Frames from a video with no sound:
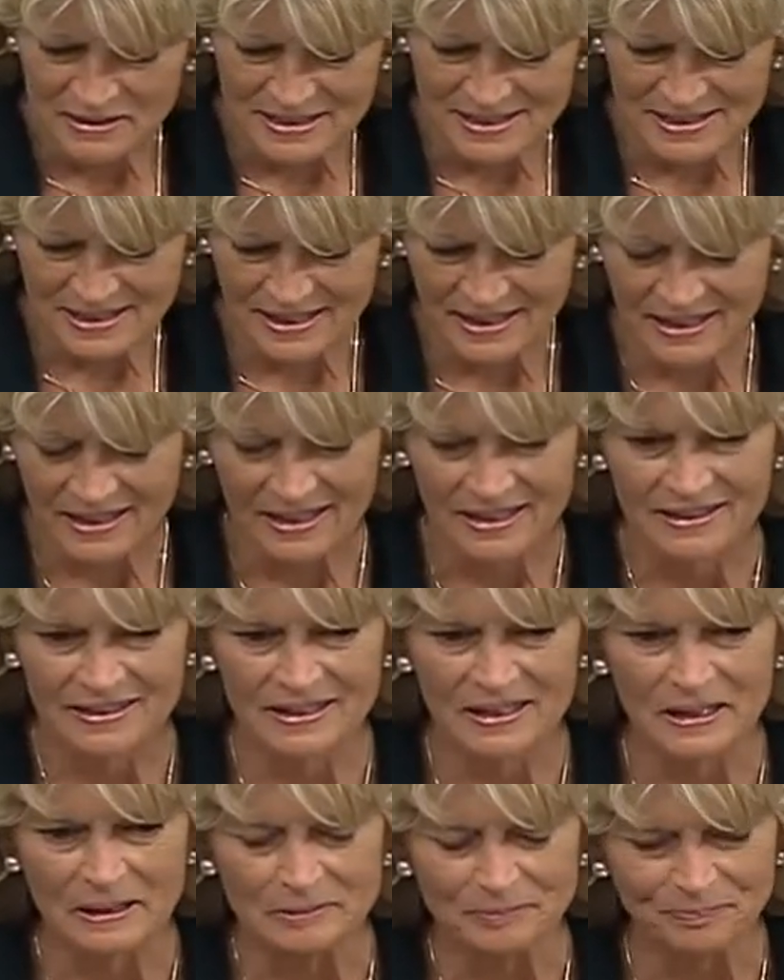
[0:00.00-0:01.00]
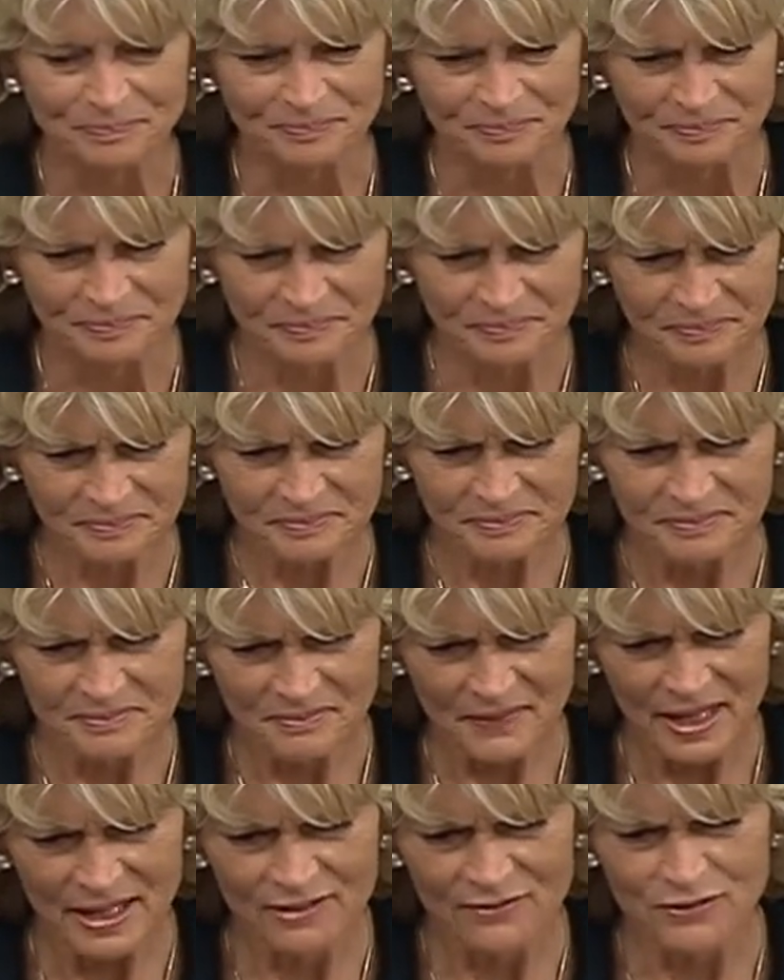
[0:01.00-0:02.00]
Zink, I think
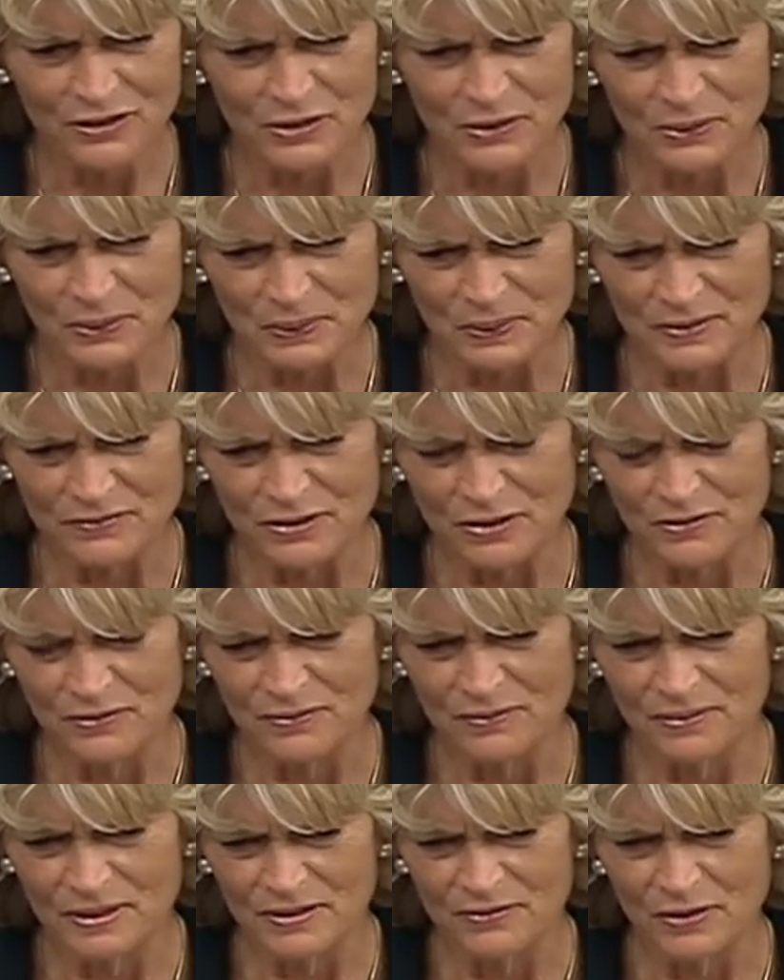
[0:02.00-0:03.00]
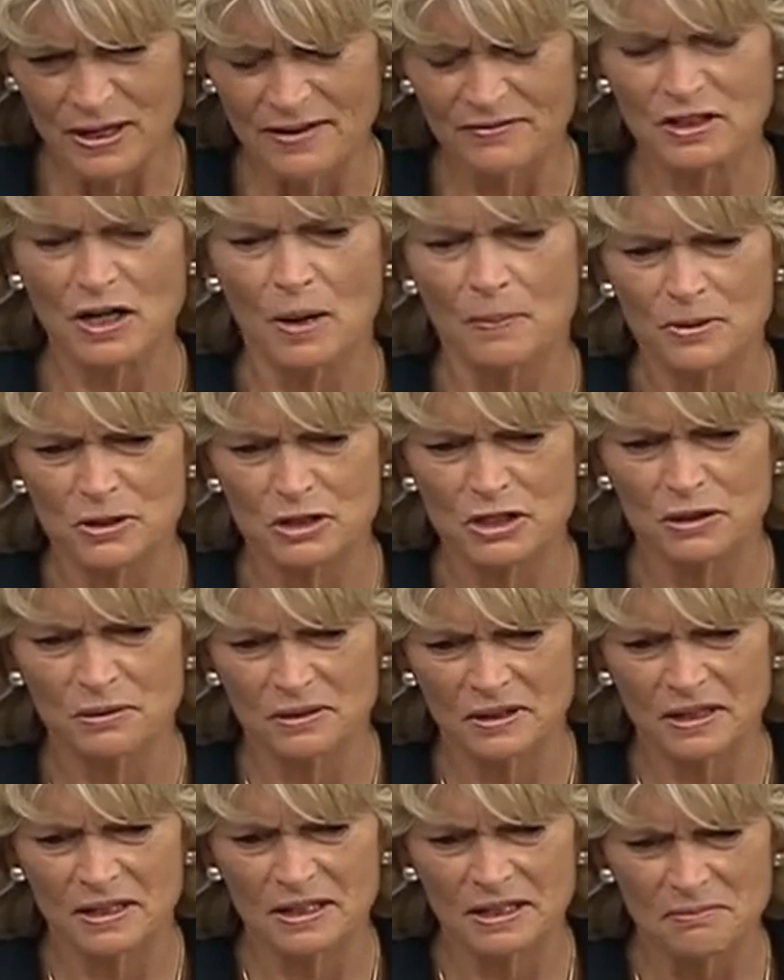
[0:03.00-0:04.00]
if you have an
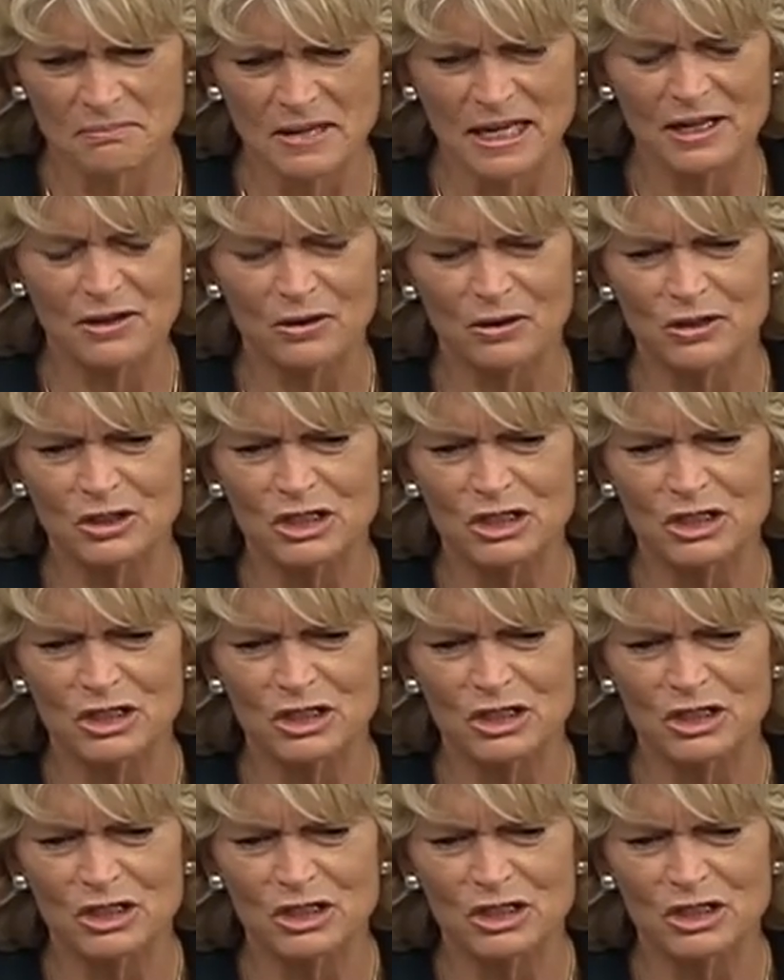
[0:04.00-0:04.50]
opportunity to meet her,